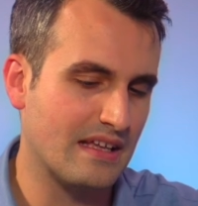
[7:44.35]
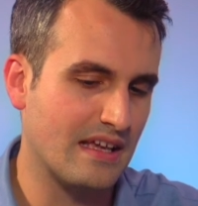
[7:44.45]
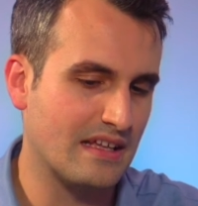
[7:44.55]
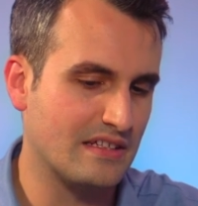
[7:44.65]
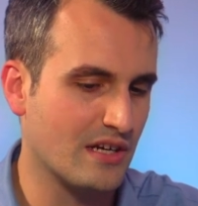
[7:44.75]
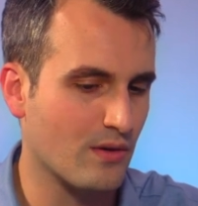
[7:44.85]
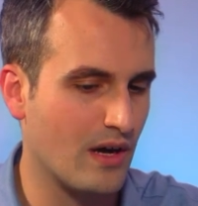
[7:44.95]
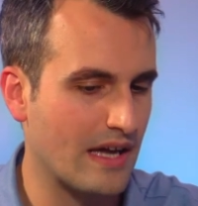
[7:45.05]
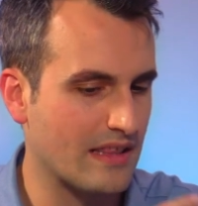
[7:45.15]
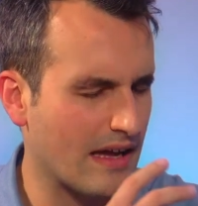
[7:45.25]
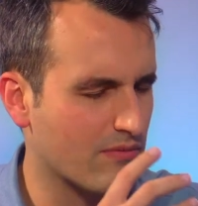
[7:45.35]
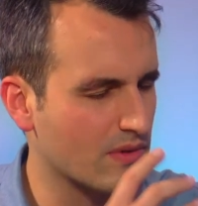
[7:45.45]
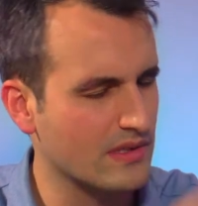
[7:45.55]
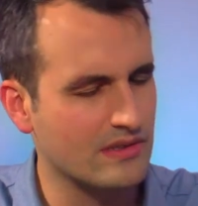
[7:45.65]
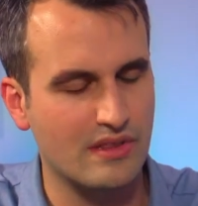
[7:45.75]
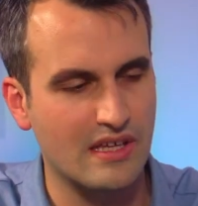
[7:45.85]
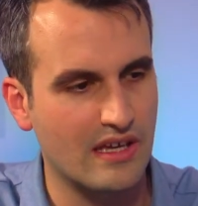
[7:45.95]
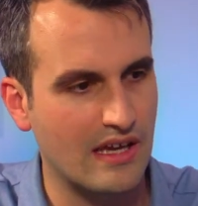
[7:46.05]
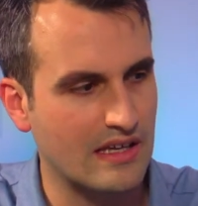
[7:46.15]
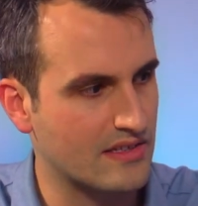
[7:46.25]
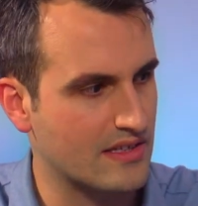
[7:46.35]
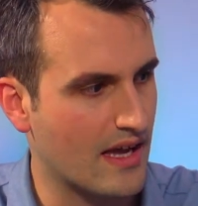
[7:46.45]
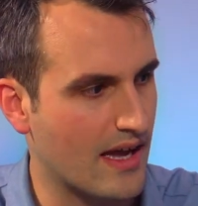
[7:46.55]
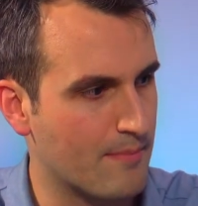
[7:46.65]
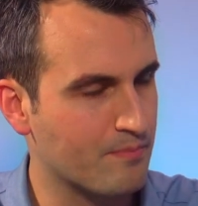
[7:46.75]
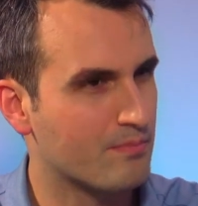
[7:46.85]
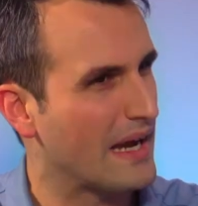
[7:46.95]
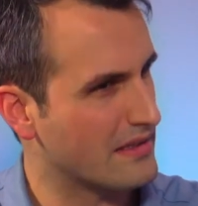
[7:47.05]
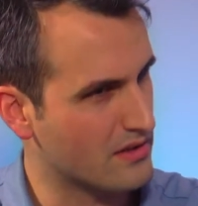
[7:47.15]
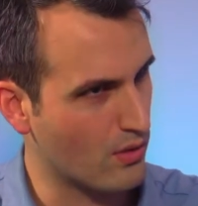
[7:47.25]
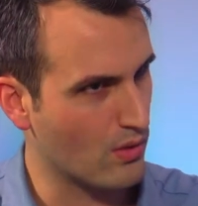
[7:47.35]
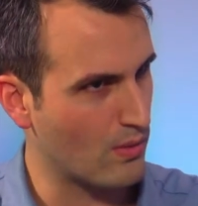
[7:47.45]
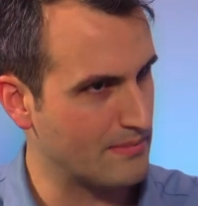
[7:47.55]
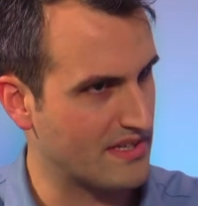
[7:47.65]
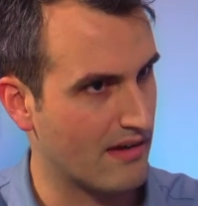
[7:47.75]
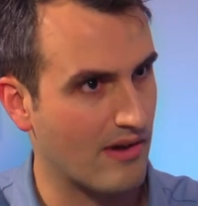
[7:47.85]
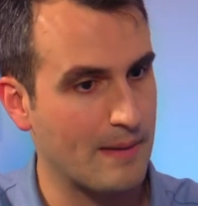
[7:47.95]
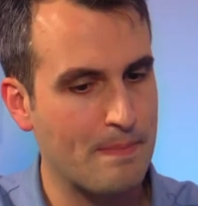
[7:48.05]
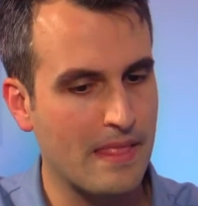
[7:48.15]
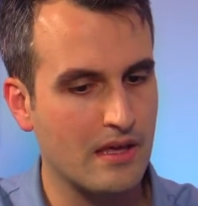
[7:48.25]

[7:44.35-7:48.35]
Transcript: in general, I really do think it's back to the whole website, right?